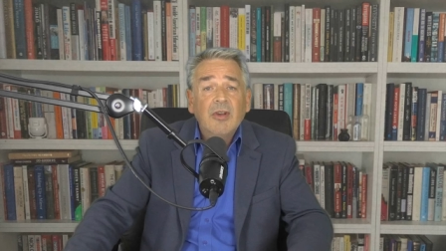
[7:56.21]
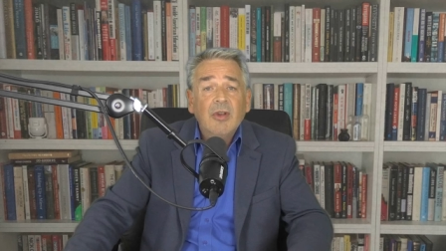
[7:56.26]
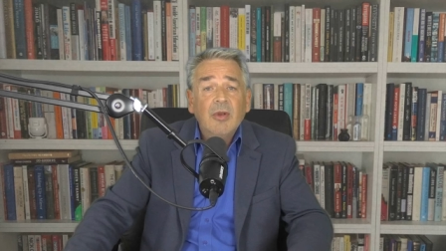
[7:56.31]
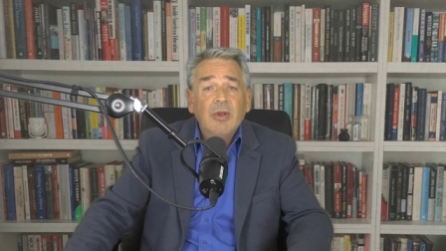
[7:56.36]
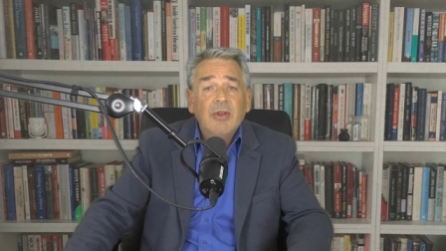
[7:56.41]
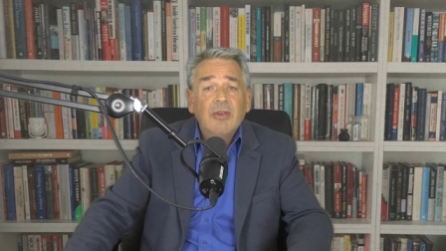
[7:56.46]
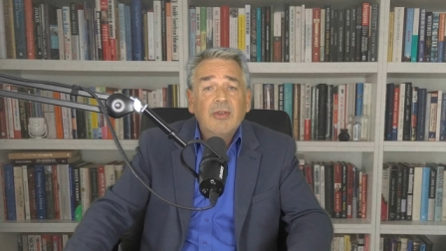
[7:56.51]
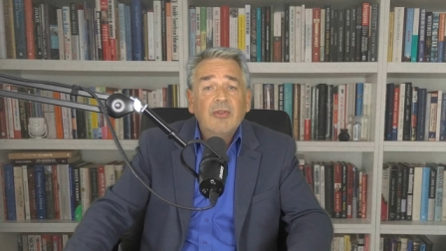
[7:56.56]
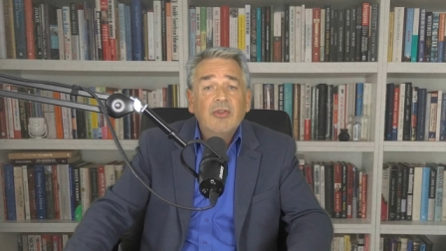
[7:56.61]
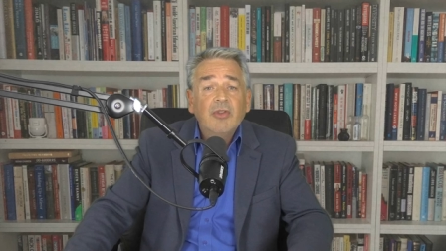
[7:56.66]

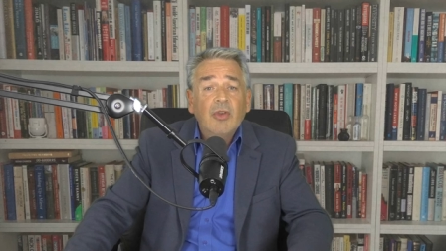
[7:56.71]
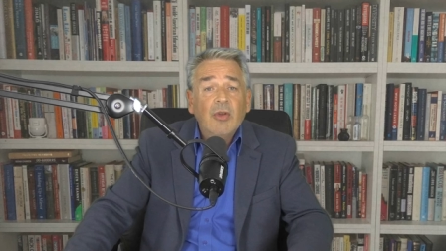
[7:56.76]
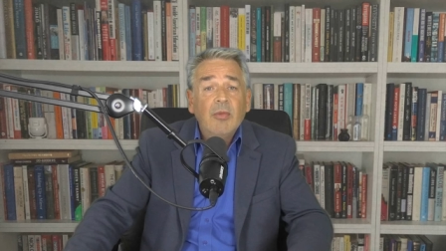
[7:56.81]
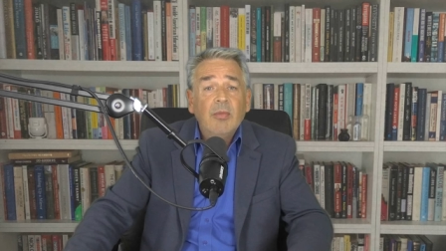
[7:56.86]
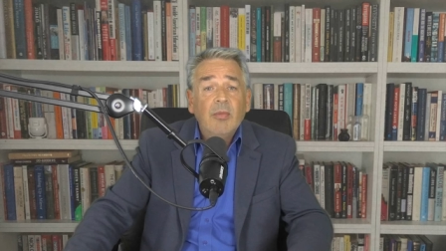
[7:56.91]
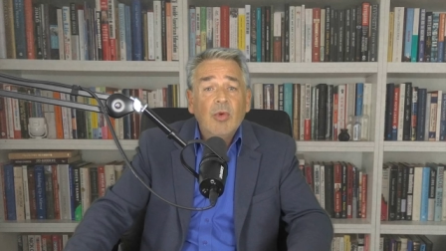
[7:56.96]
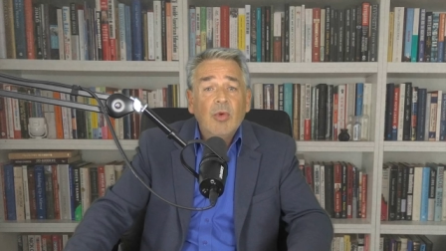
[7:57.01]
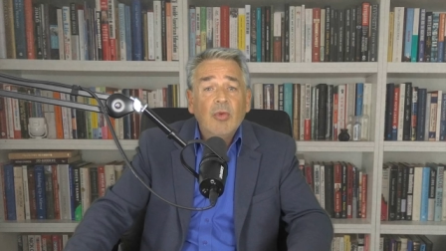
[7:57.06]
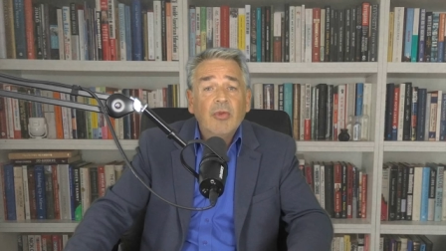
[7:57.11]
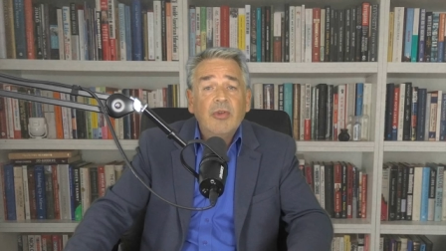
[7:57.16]
Lewis,
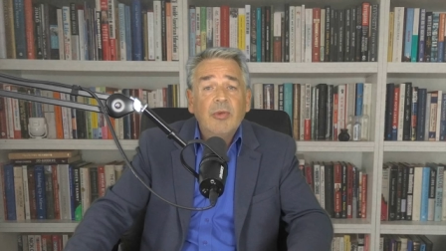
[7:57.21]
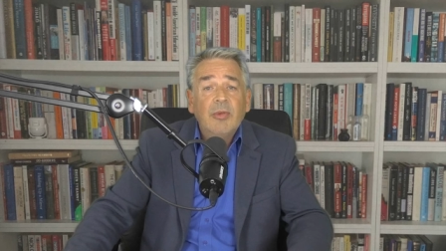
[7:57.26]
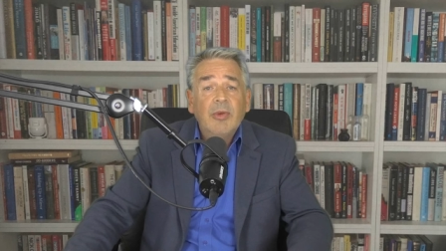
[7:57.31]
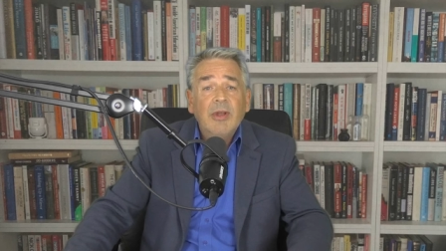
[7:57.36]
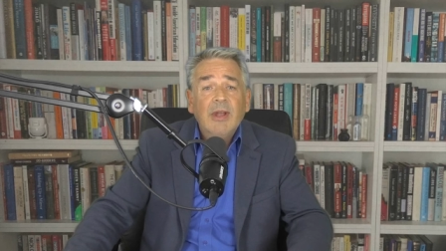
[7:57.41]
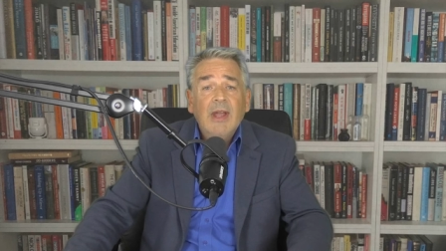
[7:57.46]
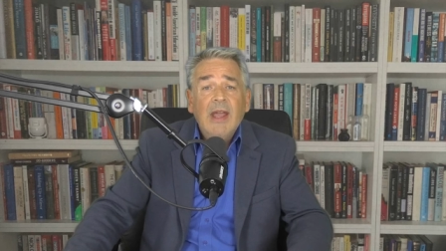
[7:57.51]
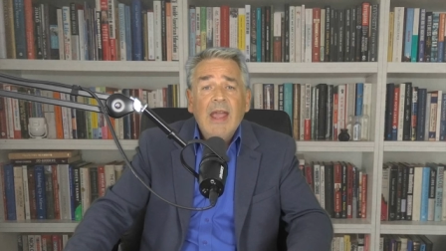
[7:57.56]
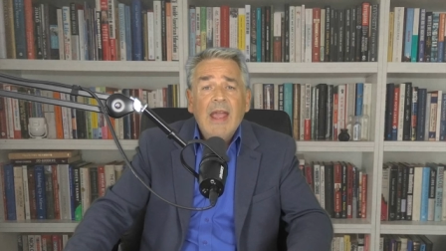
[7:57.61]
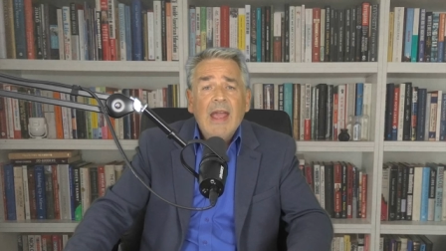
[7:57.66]
John
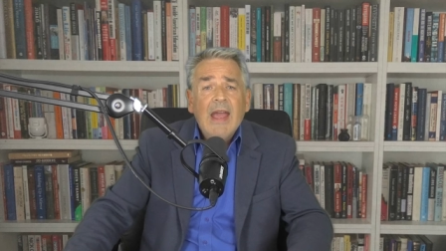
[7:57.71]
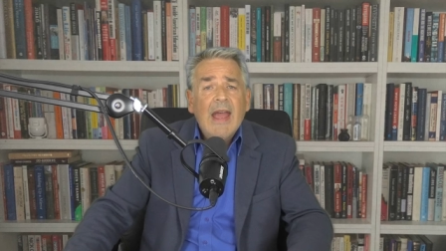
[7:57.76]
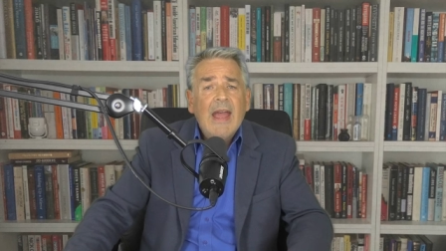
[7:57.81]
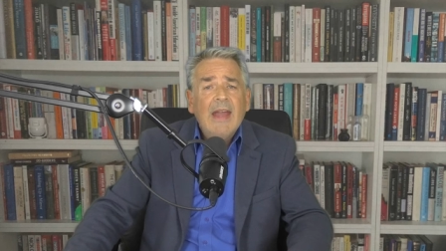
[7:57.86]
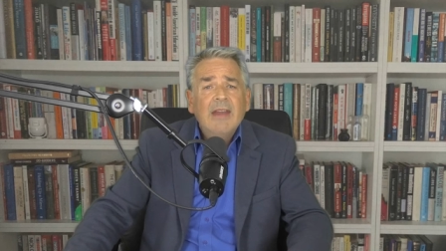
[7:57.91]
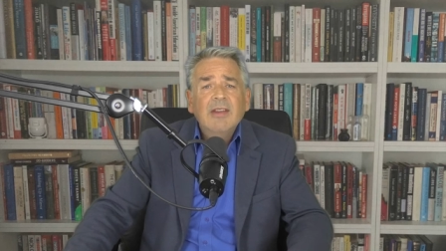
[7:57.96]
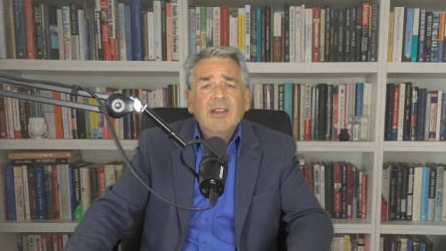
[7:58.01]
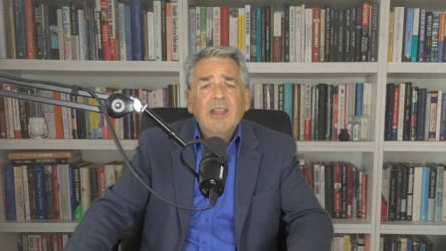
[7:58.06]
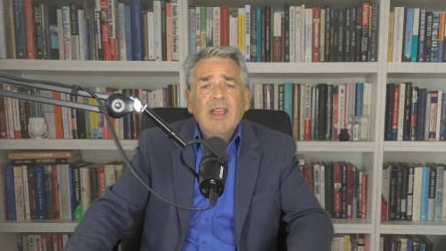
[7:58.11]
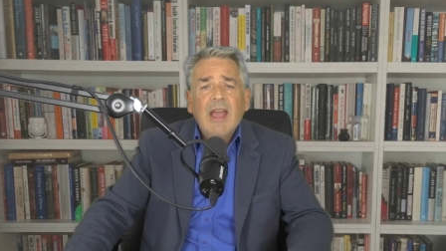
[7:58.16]
Mortimer,
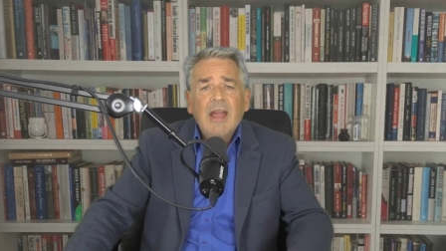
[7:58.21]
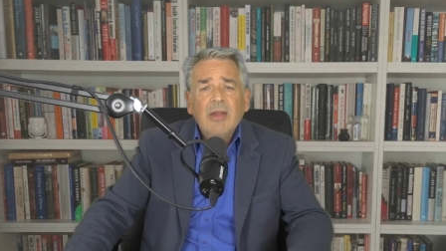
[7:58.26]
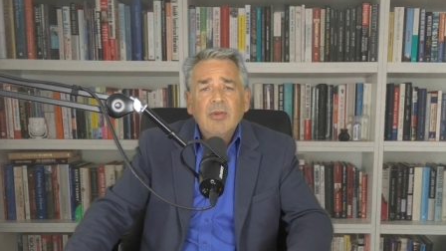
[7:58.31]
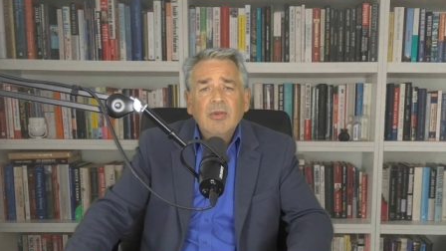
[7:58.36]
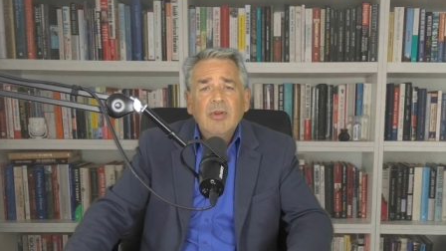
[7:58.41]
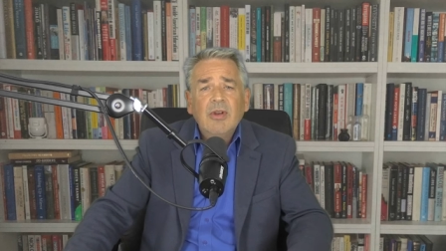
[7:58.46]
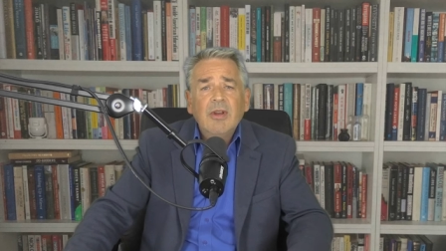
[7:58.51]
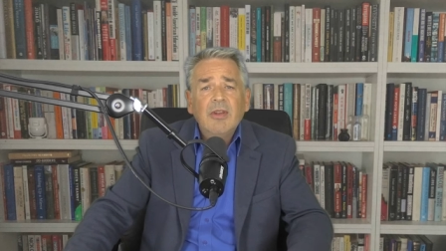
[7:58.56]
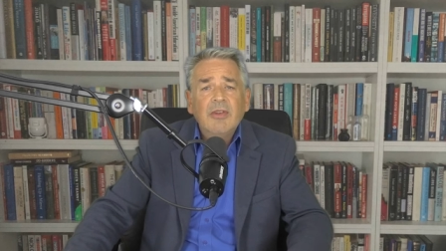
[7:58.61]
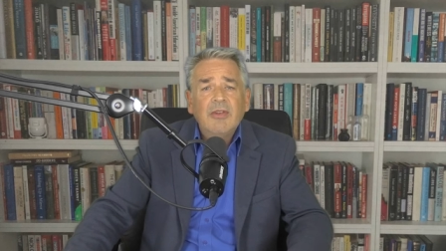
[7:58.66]
and
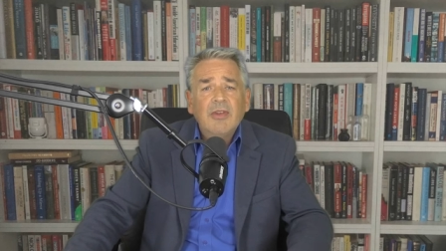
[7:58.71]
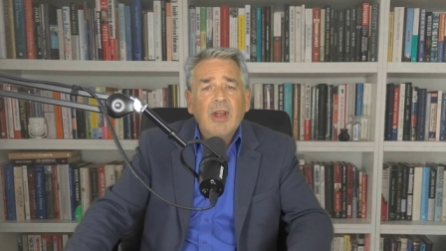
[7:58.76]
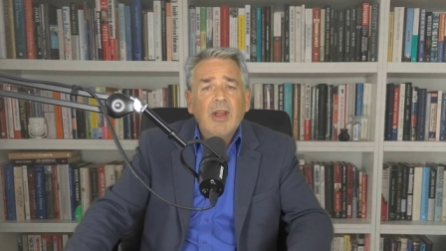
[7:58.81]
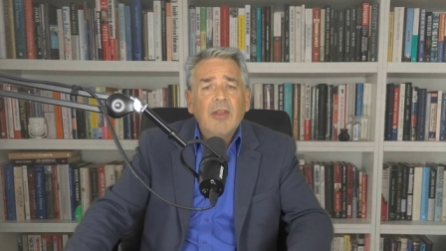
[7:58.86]
countless